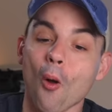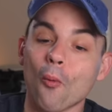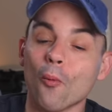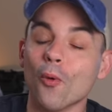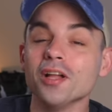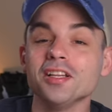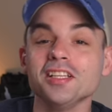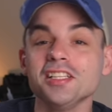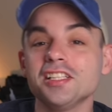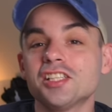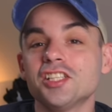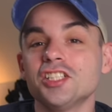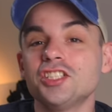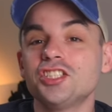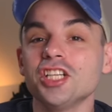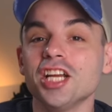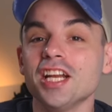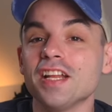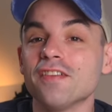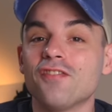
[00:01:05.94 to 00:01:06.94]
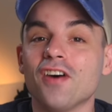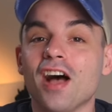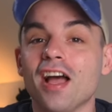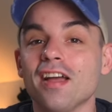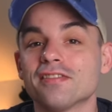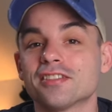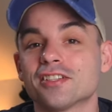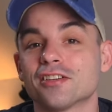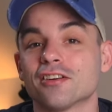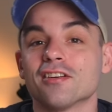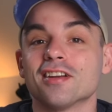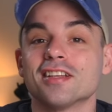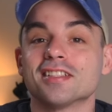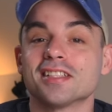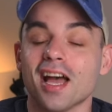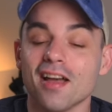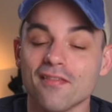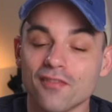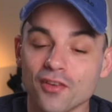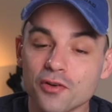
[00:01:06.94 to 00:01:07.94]
Well, it's the G85's turn
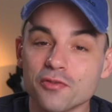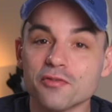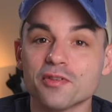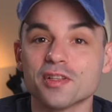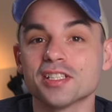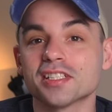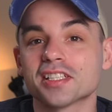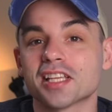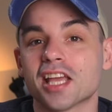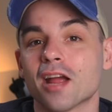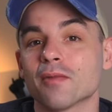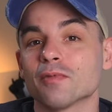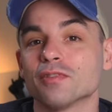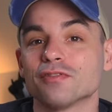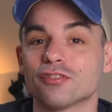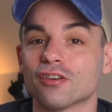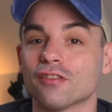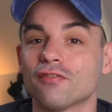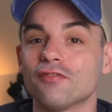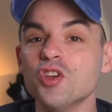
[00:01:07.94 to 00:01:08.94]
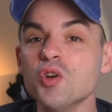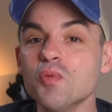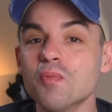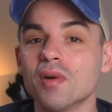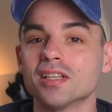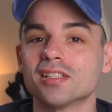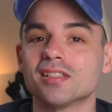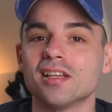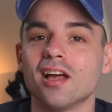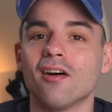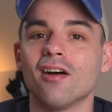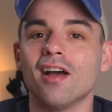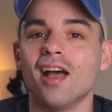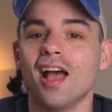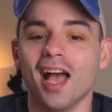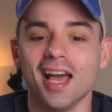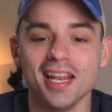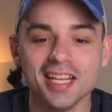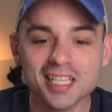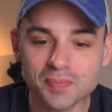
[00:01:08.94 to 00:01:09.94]
as I've owned this camera for a few months now
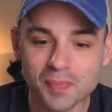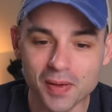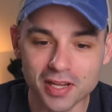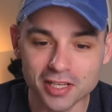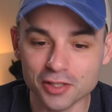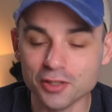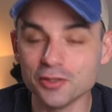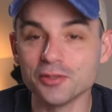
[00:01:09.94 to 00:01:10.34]
and it's been